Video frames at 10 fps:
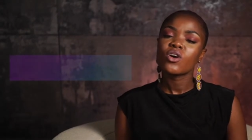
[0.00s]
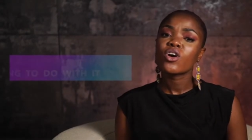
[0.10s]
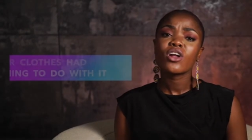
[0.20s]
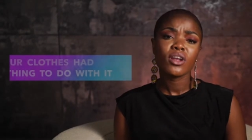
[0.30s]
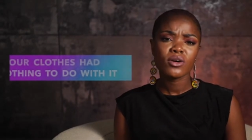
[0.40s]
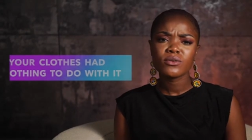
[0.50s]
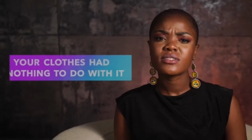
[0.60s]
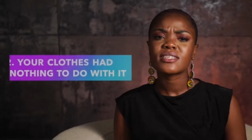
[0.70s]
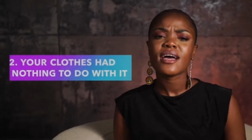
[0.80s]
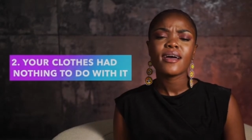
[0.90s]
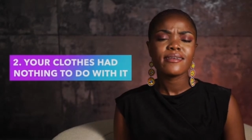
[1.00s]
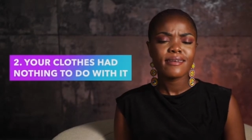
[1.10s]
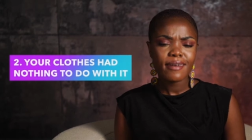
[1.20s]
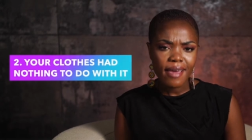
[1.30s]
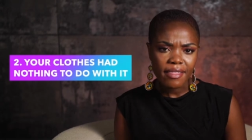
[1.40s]
clothes had
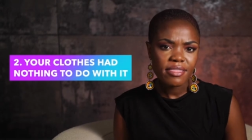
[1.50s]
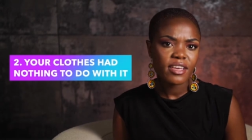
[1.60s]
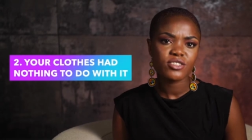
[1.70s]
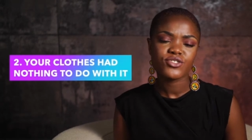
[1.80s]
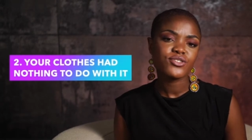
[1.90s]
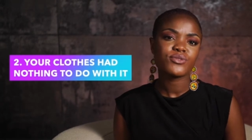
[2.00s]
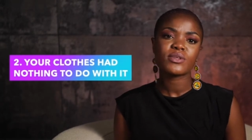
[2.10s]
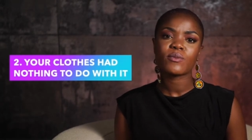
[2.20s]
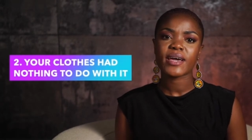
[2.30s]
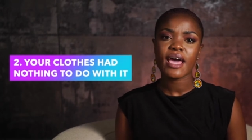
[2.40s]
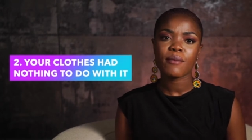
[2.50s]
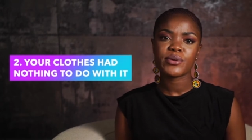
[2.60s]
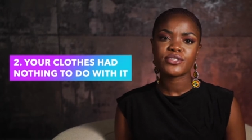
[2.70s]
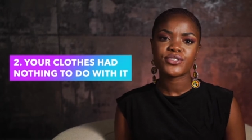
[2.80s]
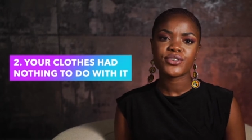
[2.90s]
nothing to do with what
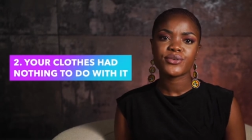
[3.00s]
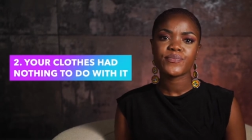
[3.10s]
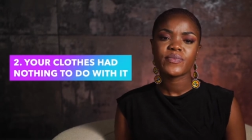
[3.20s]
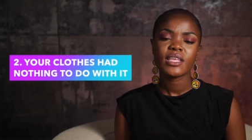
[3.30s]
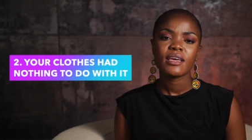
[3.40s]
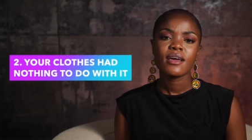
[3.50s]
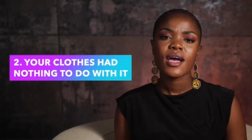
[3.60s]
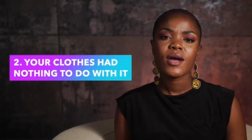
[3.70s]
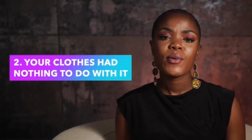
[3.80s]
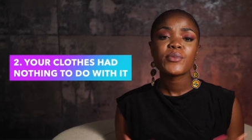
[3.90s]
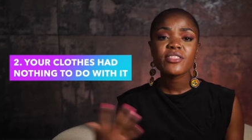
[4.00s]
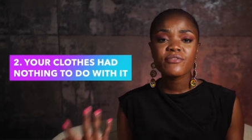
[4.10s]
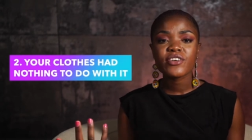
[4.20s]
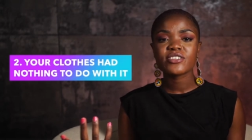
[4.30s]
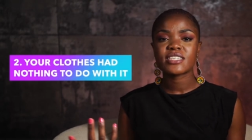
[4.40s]
happened to you. I remember the
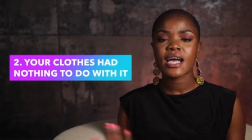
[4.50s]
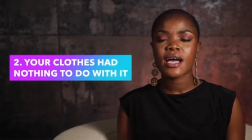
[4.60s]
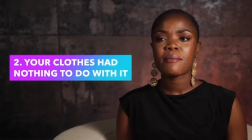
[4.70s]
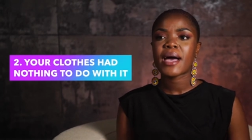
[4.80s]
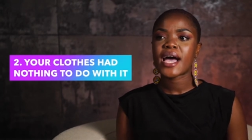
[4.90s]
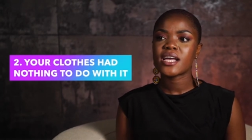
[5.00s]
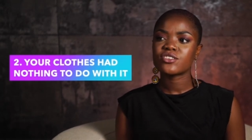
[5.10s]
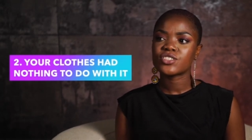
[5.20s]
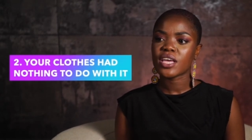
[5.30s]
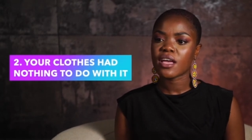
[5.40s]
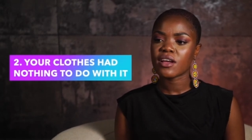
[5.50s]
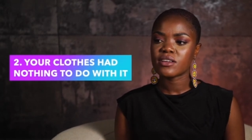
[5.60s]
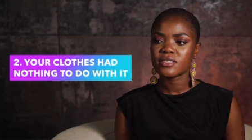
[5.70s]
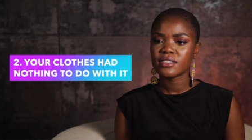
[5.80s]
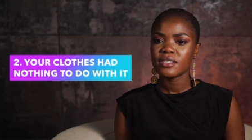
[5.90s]
first time I shared